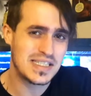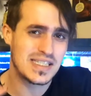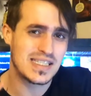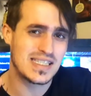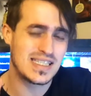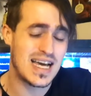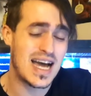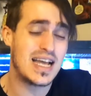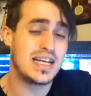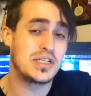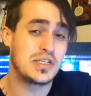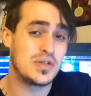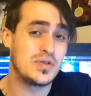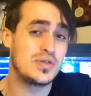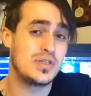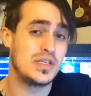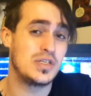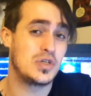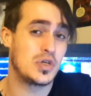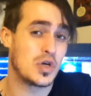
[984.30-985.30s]
that
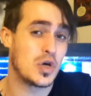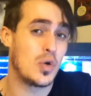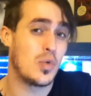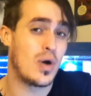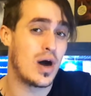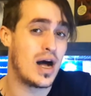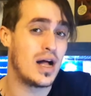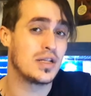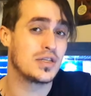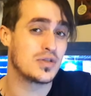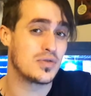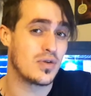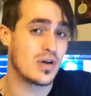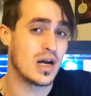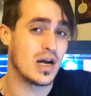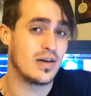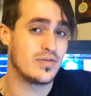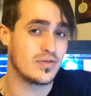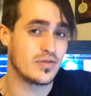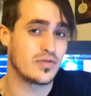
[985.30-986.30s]
doozy took a while to
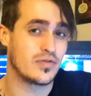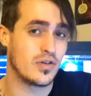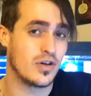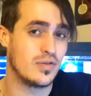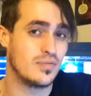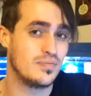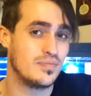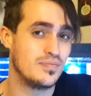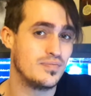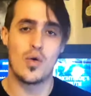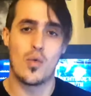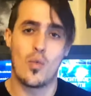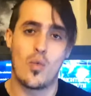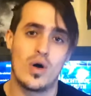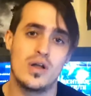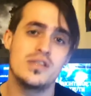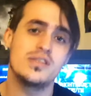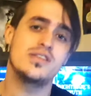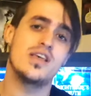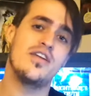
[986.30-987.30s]
recover from.
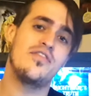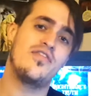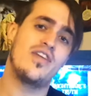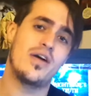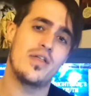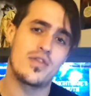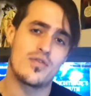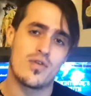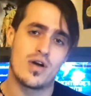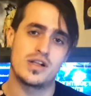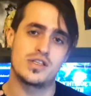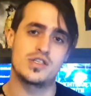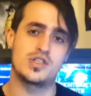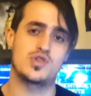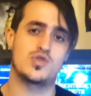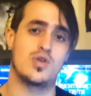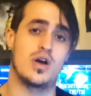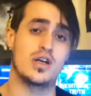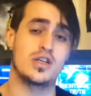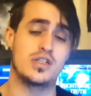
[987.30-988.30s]
Once I found the right
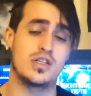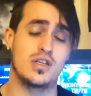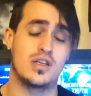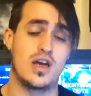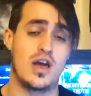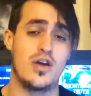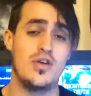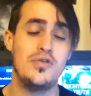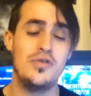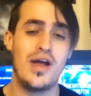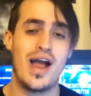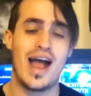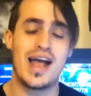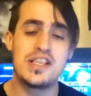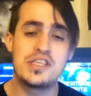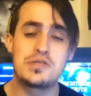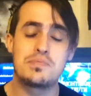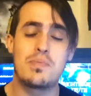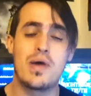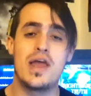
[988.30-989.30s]
structure though, and
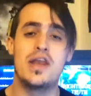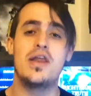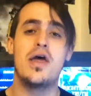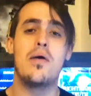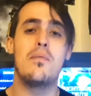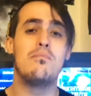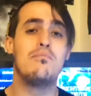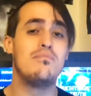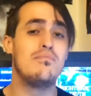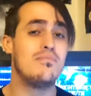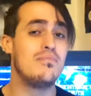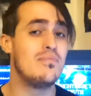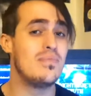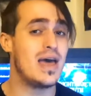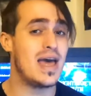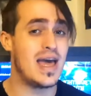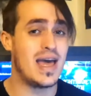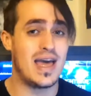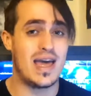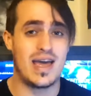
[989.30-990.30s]
spent
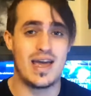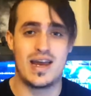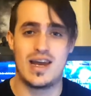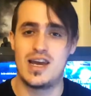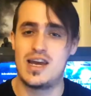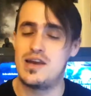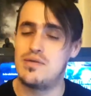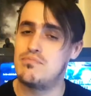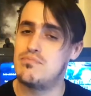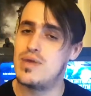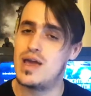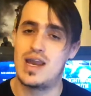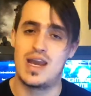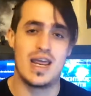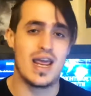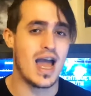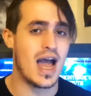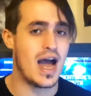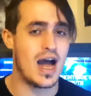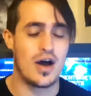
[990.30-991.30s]
many, many
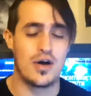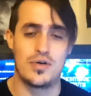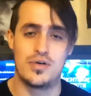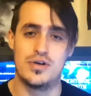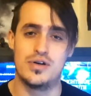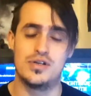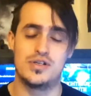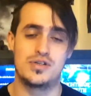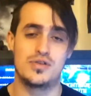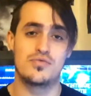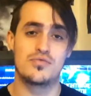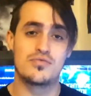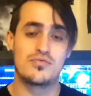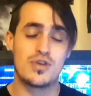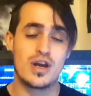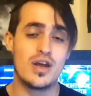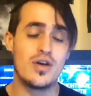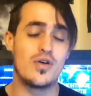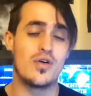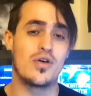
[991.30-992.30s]
hours
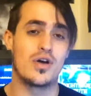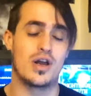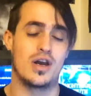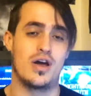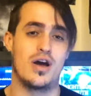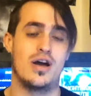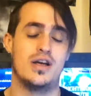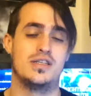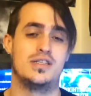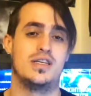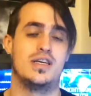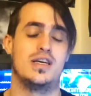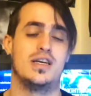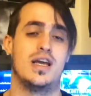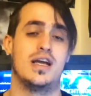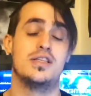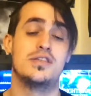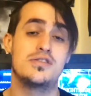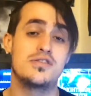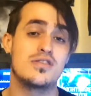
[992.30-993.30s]
reorganizing
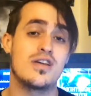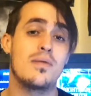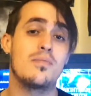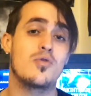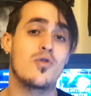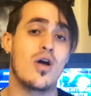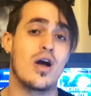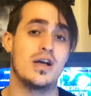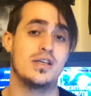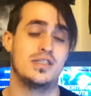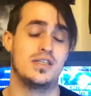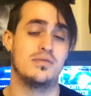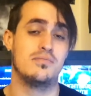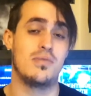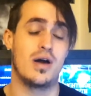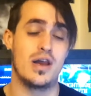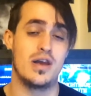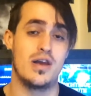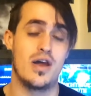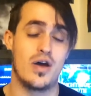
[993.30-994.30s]
and summarizing
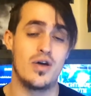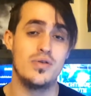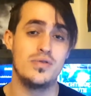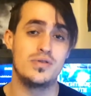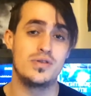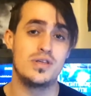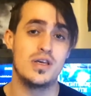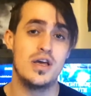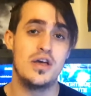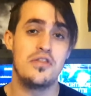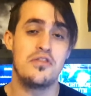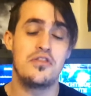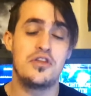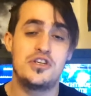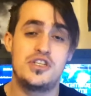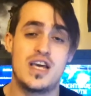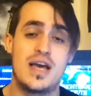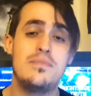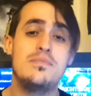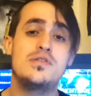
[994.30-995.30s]
my notes, the
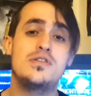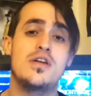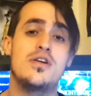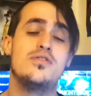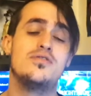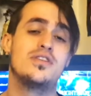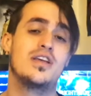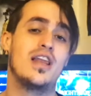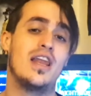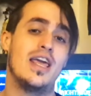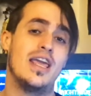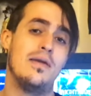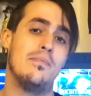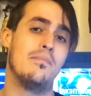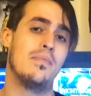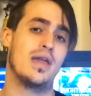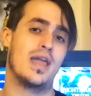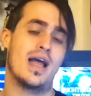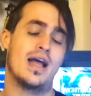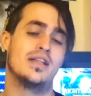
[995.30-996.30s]
gemstone's gleam
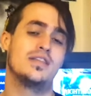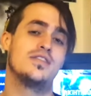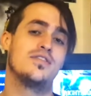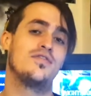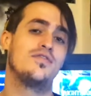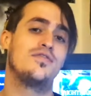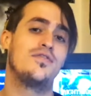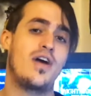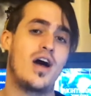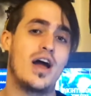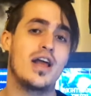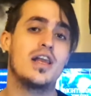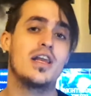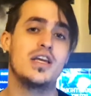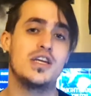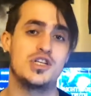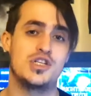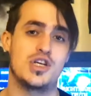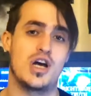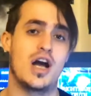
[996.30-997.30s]
began to finally
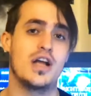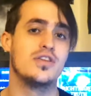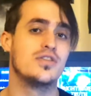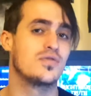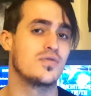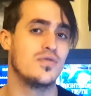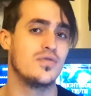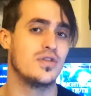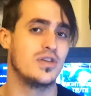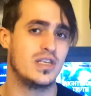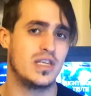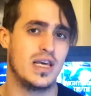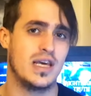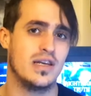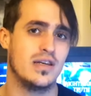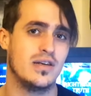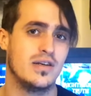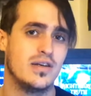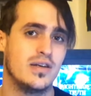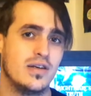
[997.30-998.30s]
shine through the dim.